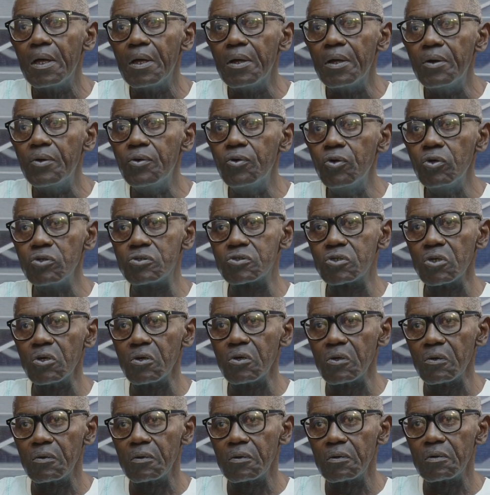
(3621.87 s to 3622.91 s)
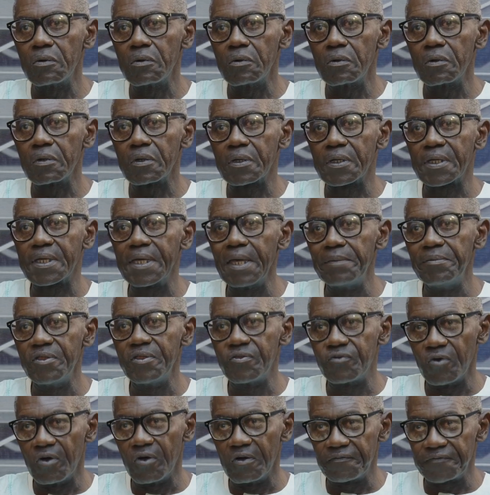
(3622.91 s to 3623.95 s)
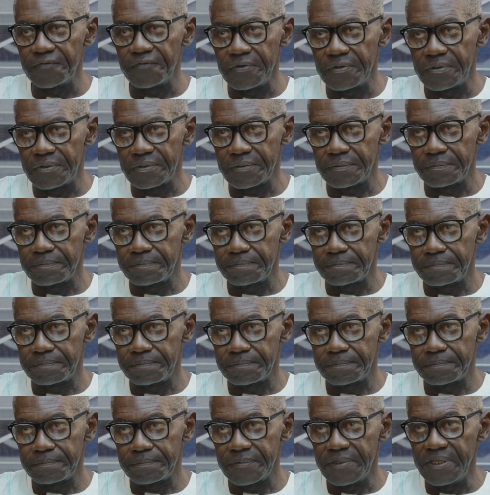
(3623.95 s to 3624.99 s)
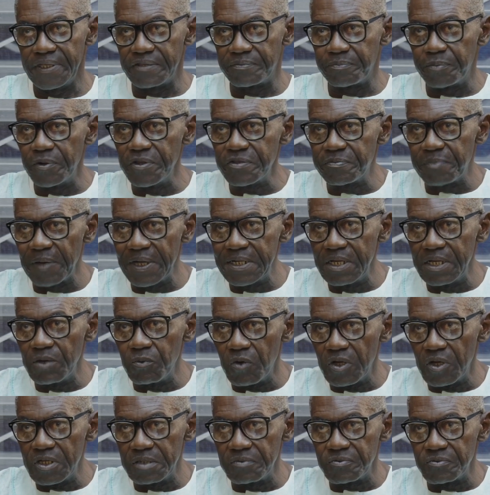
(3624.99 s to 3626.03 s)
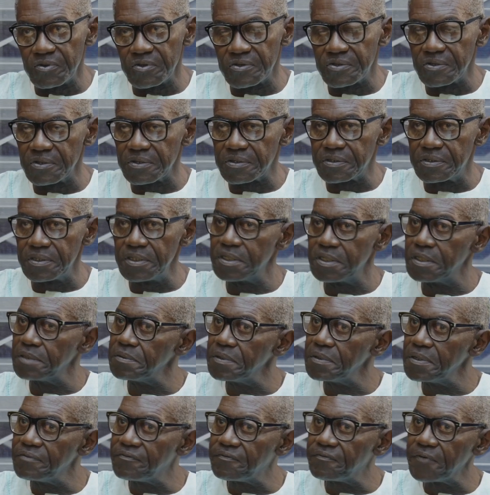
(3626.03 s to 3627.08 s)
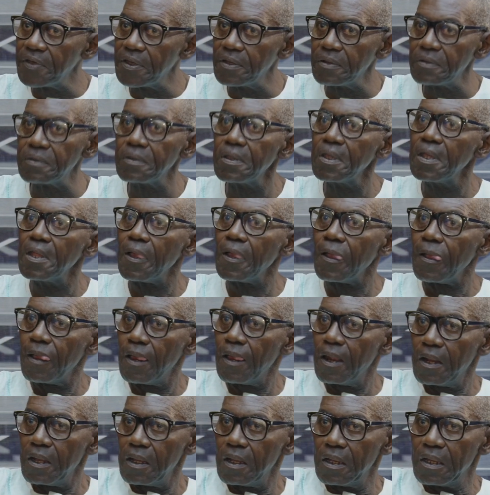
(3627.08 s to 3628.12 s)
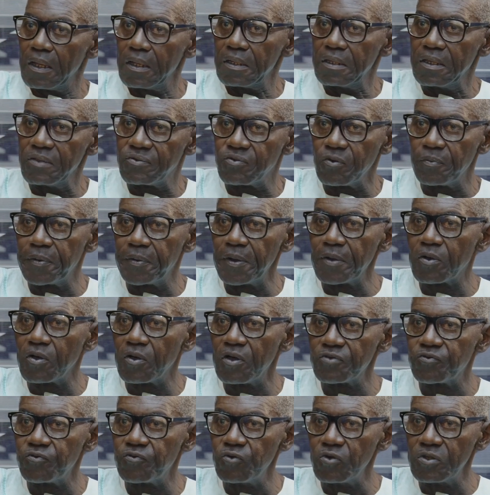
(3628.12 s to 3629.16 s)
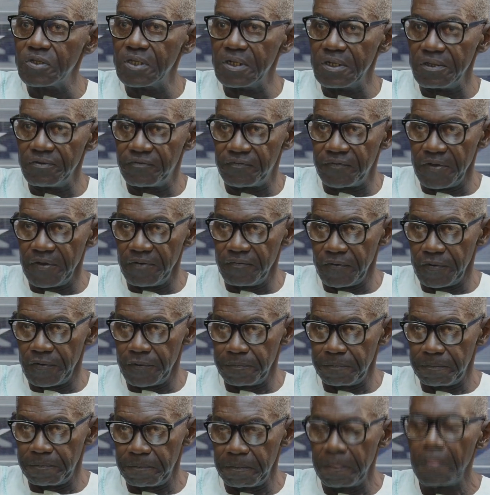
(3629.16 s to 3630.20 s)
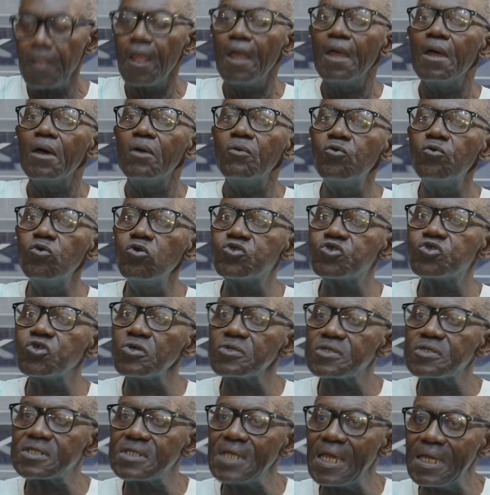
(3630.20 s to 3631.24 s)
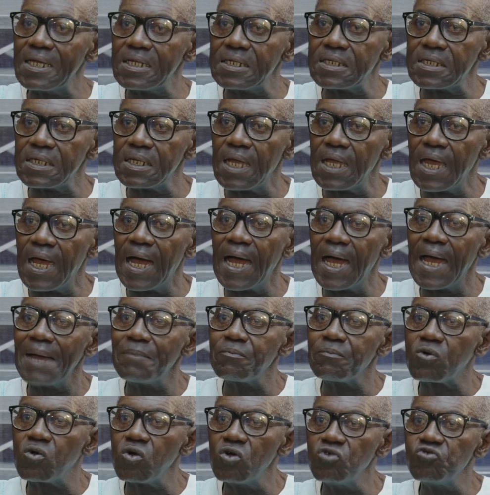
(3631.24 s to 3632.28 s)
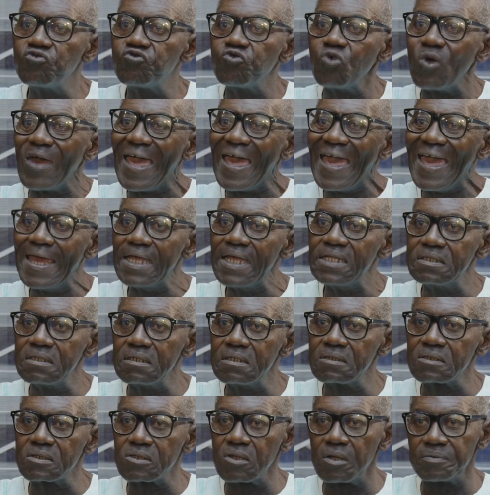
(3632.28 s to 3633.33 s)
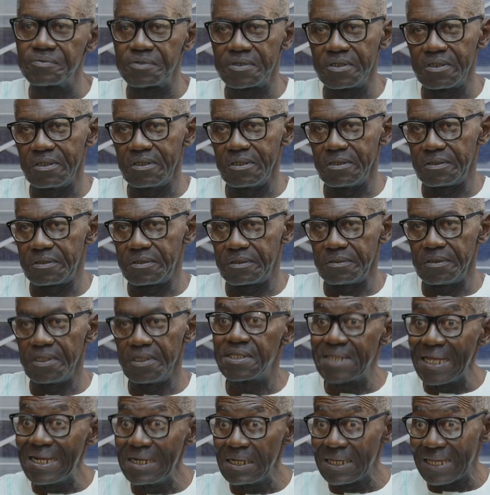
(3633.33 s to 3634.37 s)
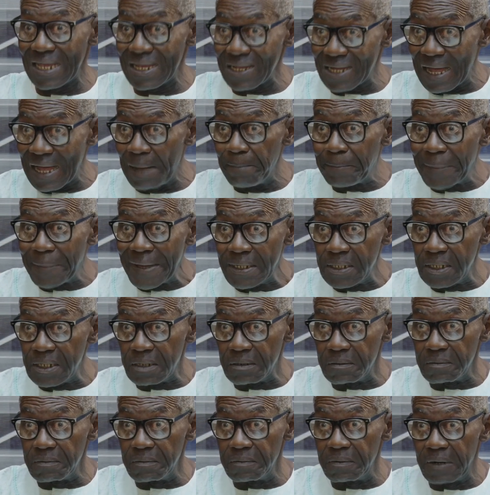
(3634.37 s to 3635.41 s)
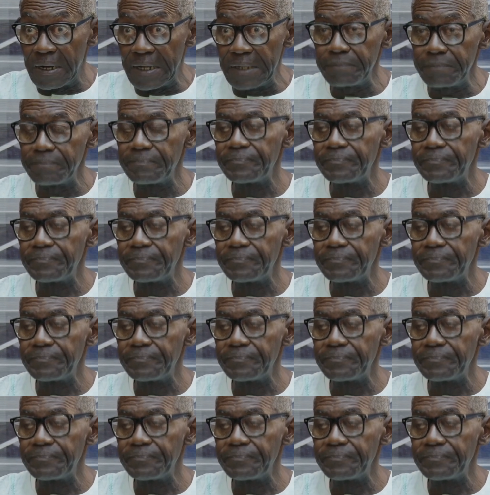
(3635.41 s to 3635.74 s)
Ruto came into office. His principal didn't want him to succeed. He failed. The Supreme Court ruled in his favor. Ruto said, I am going to end subsidies. He said it campaigning, right?